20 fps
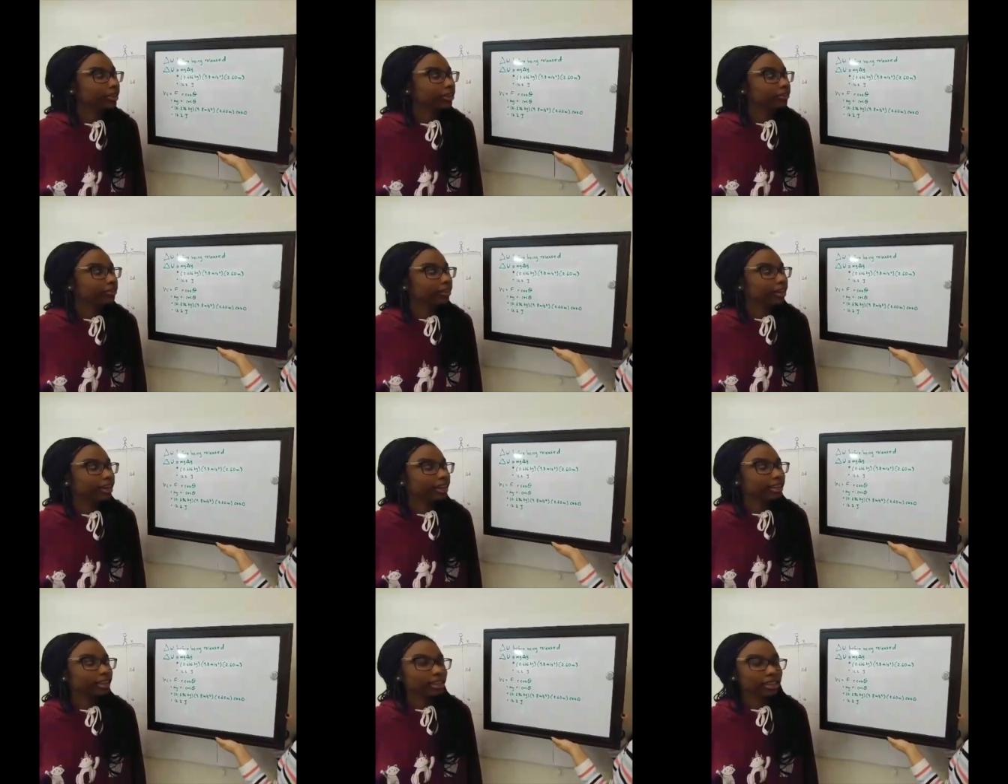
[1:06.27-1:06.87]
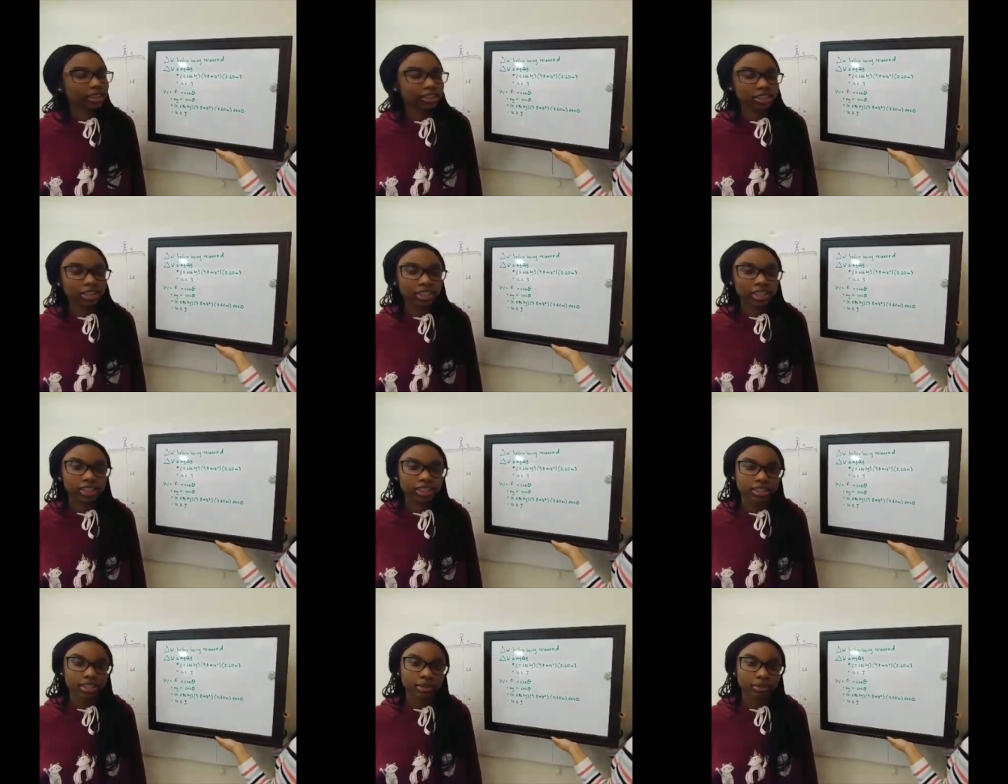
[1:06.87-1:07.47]
going to find the
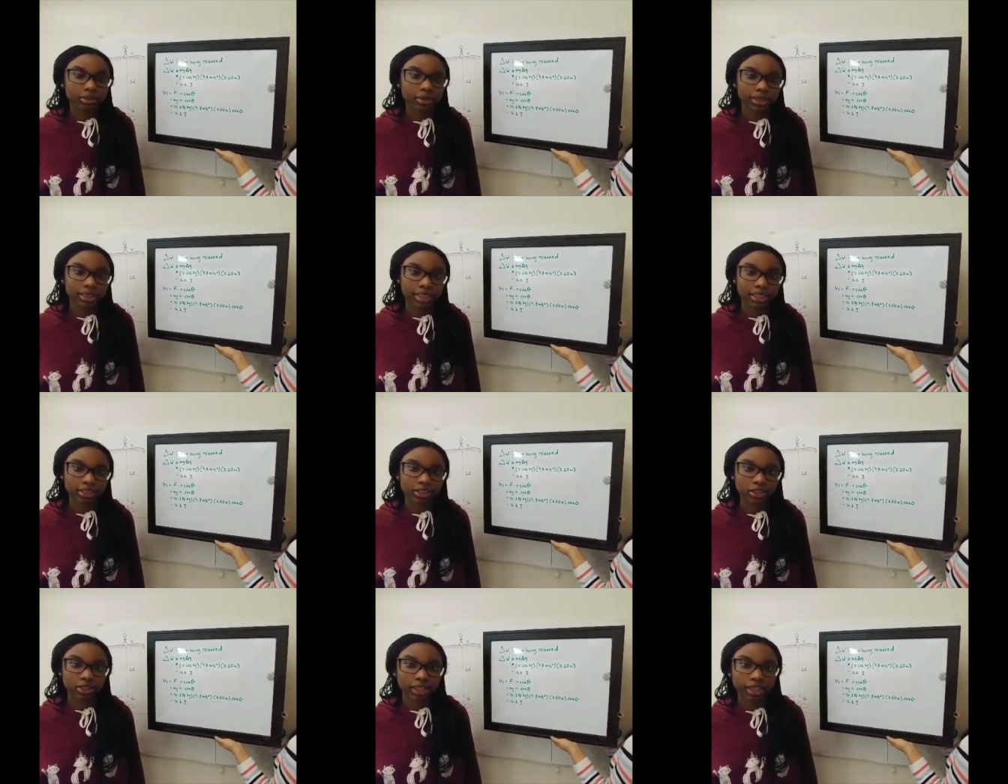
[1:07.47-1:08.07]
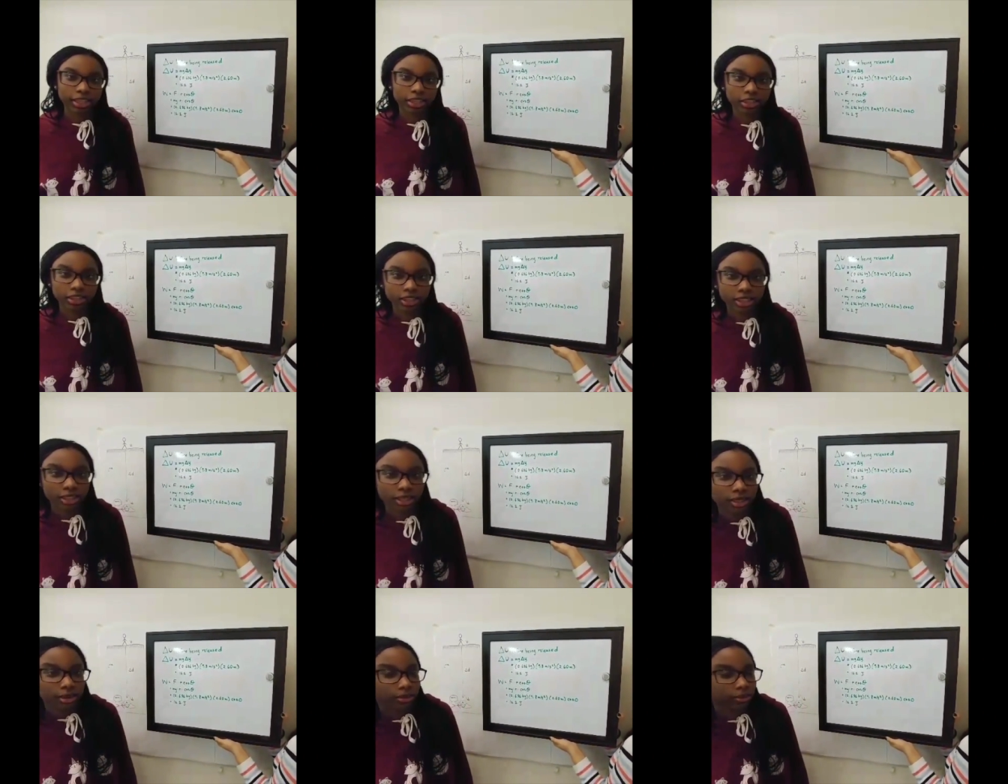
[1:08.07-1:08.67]
change in potential
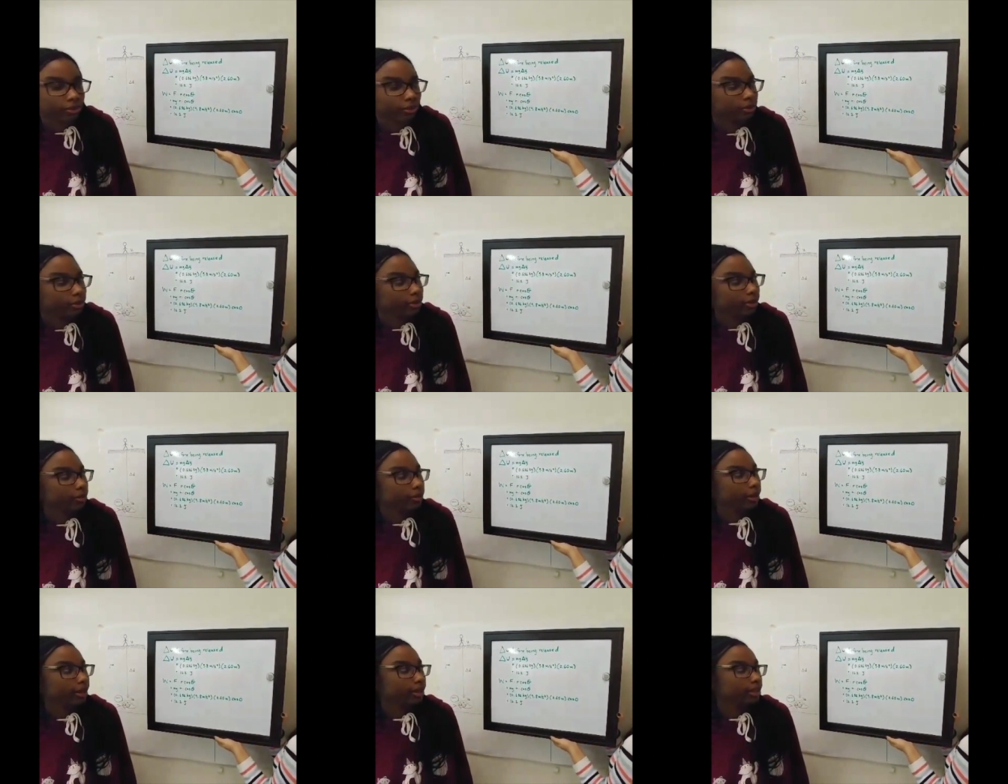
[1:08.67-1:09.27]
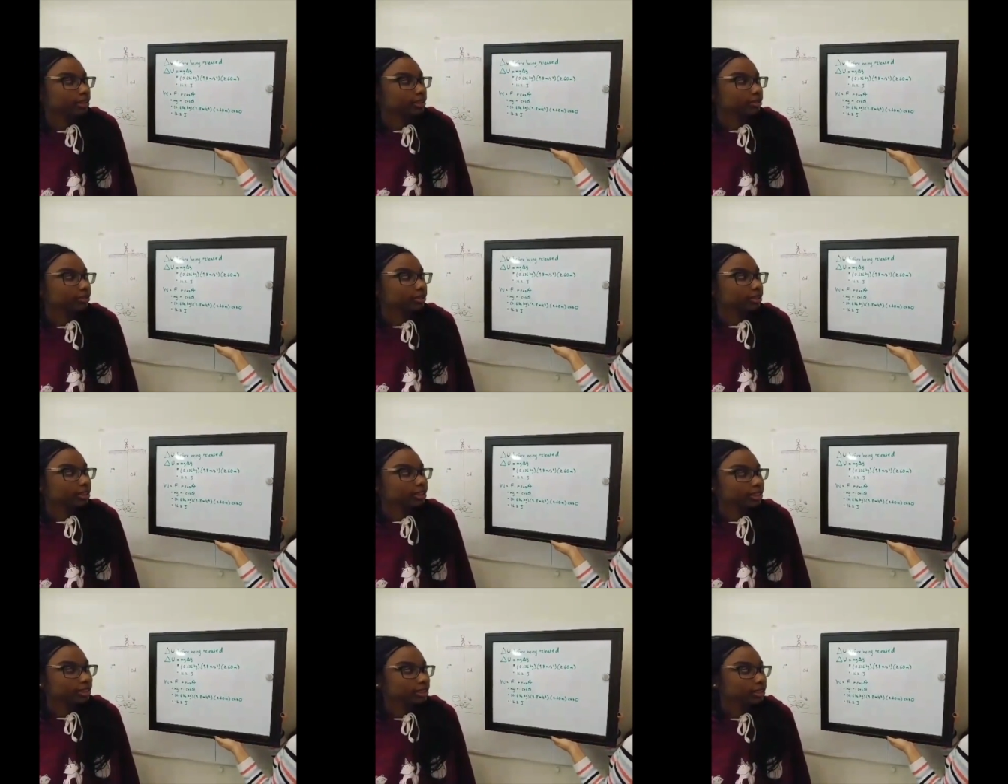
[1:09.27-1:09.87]
energy before the pie is
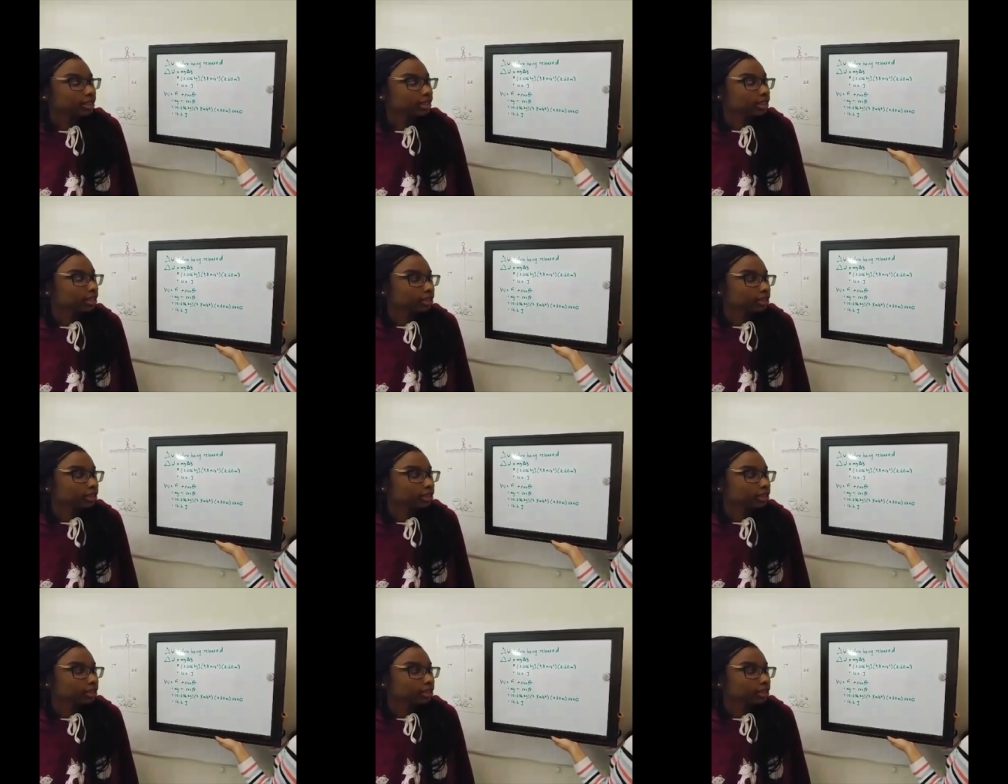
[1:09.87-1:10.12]
released.